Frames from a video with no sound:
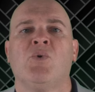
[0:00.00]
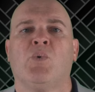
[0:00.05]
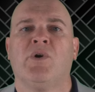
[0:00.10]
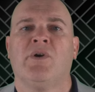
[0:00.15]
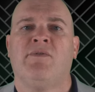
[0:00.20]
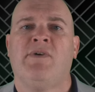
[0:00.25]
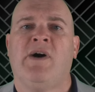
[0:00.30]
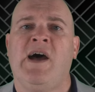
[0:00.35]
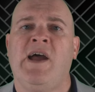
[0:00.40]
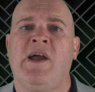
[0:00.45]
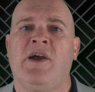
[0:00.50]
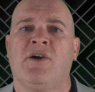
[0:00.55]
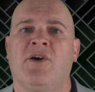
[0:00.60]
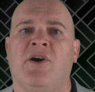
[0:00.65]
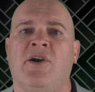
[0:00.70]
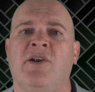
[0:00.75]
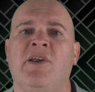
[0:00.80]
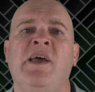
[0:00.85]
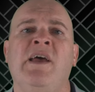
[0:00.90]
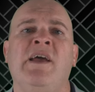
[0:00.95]
The World of Hyatt
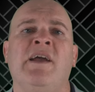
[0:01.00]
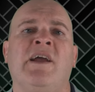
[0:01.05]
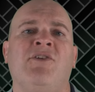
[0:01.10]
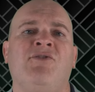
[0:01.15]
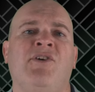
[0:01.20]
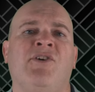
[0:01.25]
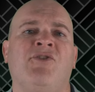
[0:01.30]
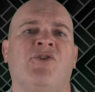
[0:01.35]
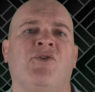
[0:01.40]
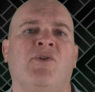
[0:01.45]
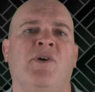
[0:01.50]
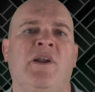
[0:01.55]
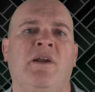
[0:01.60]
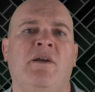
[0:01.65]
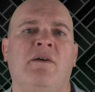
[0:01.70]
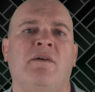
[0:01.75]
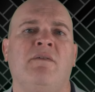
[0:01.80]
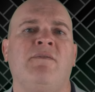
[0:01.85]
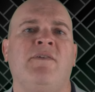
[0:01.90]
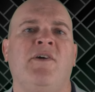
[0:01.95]
card gets extra
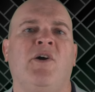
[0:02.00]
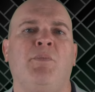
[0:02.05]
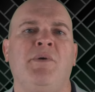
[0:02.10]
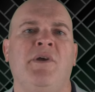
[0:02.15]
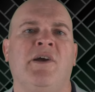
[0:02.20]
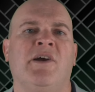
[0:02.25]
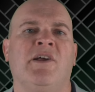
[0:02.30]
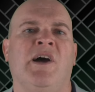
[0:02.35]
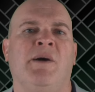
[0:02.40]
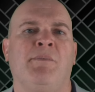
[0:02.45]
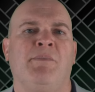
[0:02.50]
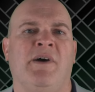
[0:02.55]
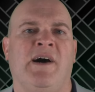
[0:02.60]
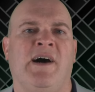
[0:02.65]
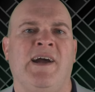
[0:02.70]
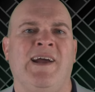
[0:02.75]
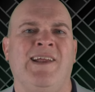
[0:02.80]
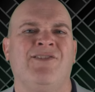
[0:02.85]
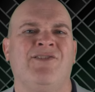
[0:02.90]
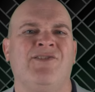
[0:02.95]
credit for helping you climb the
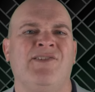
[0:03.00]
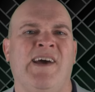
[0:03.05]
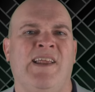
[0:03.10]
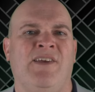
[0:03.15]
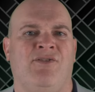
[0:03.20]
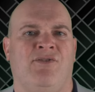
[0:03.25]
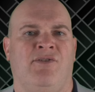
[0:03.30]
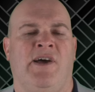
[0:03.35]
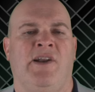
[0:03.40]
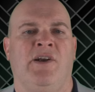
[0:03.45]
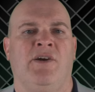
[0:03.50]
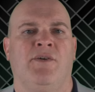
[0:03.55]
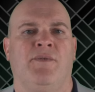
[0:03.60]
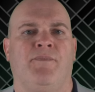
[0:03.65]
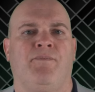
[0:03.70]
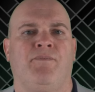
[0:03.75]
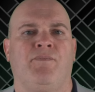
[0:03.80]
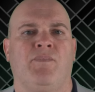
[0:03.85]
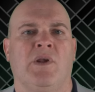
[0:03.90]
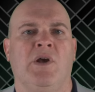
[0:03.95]
Hyatt status ladder.
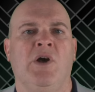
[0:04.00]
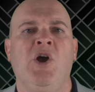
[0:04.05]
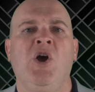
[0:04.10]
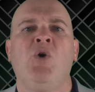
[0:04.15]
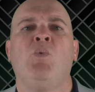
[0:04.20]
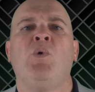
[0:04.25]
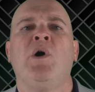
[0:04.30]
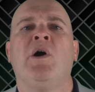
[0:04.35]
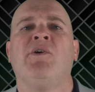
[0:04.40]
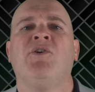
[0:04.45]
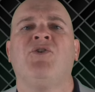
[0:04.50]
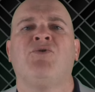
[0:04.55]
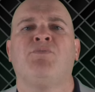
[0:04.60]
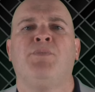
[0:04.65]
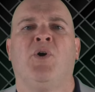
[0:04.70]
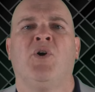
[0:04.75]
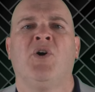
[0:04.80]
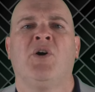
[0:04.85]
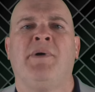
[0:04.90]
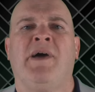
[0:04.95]
We already
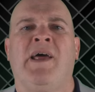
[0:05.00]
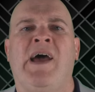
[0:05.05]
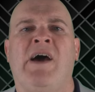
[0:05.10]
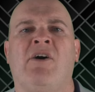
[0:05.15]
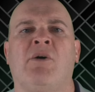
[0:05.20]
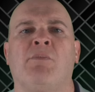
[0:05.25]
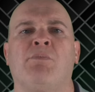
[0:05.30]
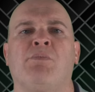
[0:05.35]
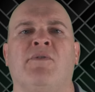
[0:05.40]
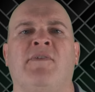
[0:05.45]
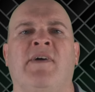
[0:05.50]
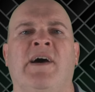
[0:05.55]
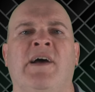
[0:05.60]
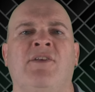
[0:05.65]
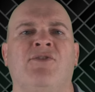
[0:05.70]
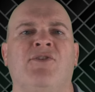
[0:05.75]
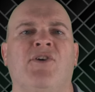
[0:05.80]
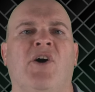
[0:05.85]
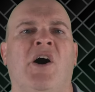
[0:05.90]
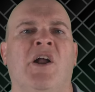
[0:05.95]
spoke about how it
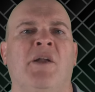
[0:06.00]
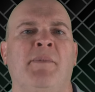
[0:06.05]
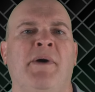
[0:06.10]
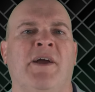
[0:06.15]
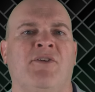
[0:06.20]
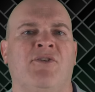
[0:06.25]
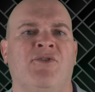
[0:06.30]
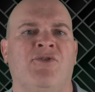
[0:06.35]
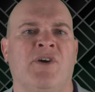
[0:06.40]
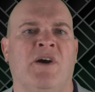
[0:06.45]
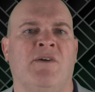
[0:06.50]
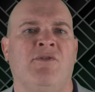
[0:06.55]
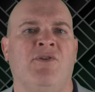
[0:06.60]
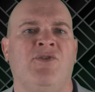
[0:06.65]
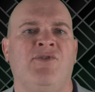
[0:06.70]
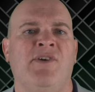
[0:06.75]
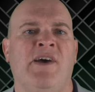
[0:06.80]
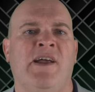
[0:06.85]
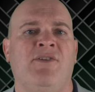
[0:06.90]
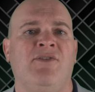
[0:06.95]
provides automatic Discover
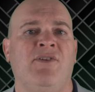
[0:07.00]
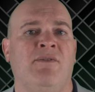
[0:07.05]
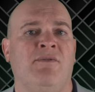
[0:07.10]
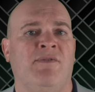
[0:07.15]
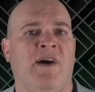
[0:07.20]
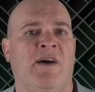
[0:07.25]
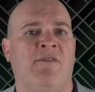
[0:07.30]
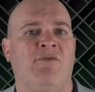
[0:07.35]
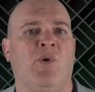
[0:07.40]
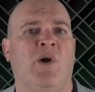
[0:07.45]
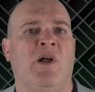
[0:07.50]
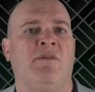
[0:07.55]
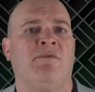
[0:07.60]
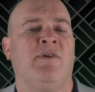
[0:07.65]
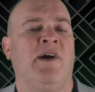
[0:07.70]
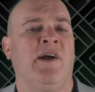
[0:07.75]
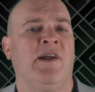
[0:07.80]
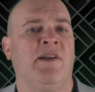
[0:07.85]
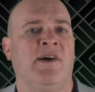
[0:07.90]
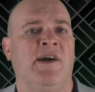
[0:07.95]
status and 5
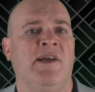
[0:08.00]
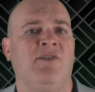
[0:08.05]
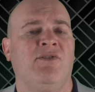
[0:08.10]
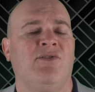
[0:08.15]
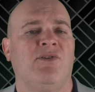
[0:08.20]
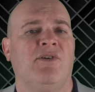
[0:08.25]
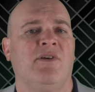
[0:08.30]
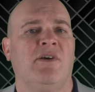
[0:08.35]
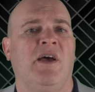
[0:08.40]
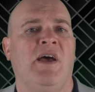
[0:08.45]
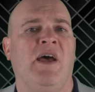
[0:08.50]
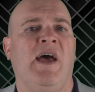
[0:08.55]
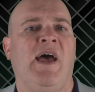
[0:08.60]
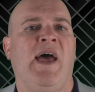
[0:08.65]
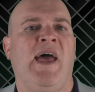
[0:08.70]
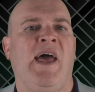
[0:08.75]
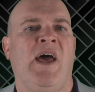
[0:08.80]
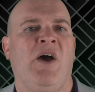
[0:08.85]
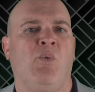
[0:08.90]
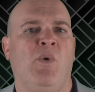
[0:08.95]
qualifying nights.
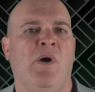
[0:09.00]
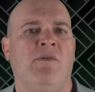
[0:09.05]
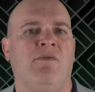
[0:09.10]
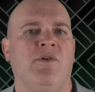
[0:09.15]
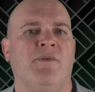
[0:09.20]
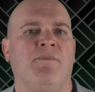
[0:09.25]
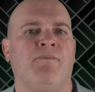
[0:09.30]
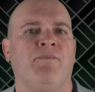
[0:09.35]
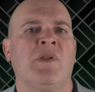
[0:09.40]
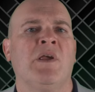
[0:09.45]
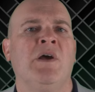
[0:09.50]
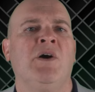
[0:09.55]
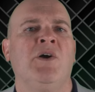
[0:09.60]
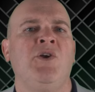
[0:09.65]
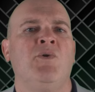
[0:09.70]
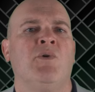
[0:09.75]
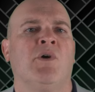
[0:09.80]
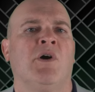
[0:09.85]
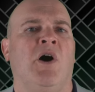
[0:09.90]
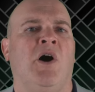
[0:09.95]
However,
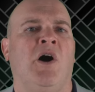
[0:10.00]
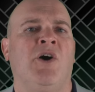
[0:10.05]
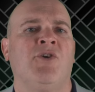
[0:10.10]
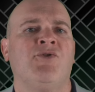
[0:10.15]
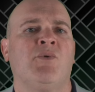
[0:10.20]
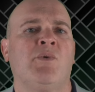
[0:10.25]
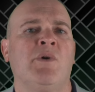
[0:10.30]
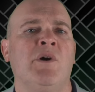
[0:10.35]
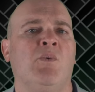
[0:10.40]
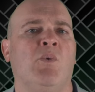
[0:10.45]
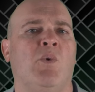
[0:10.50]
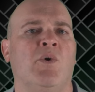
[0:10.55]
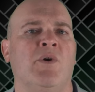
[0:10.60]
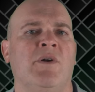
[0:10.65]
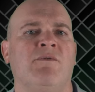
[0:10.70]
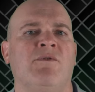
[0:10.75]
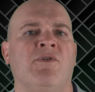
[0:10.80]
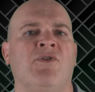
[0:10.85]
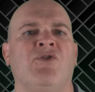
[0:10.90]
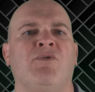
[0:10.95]
you are also
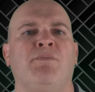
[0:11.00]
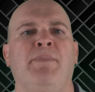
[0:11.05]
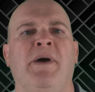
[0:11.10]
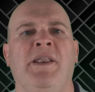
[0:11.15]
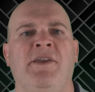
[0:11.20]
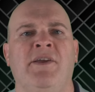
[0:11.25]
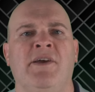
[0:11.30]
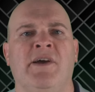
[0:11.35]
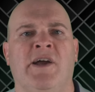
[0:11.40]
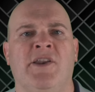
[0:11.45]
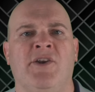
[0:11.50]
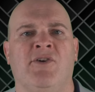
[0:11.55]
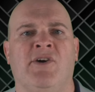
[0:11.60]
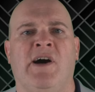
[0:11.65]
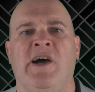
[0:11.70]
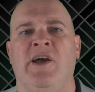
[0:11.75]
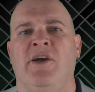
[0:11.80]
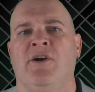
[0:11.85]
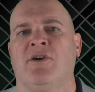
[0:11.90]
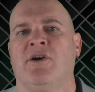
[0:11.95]
rewarded for spending on your
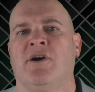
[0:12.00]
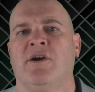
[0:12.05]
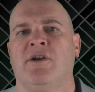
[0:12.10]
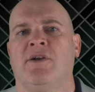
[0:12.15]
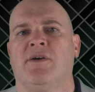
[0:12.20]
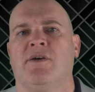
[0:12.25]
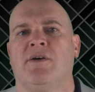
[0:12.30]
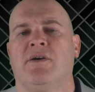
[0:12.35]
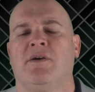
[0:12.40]
Hyatt card.